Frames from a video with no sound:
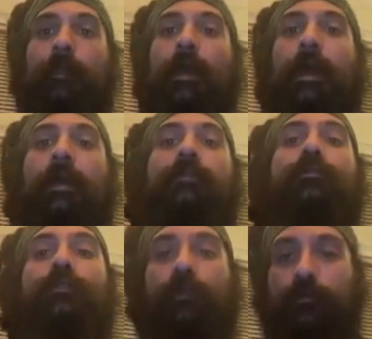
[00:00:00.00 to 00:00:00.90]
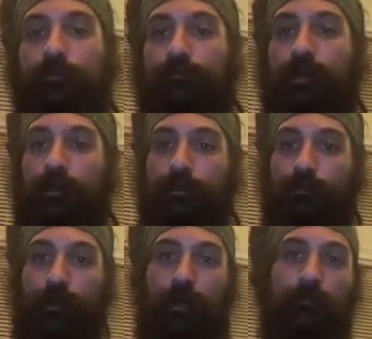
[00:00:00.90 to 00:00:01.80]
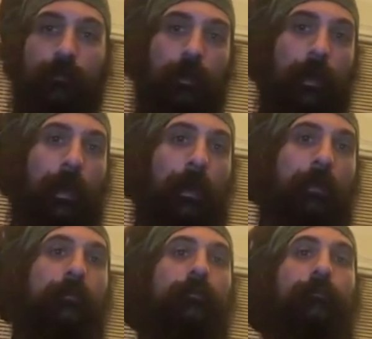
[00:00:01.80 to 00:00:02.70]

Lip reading: and you can also tincture that. And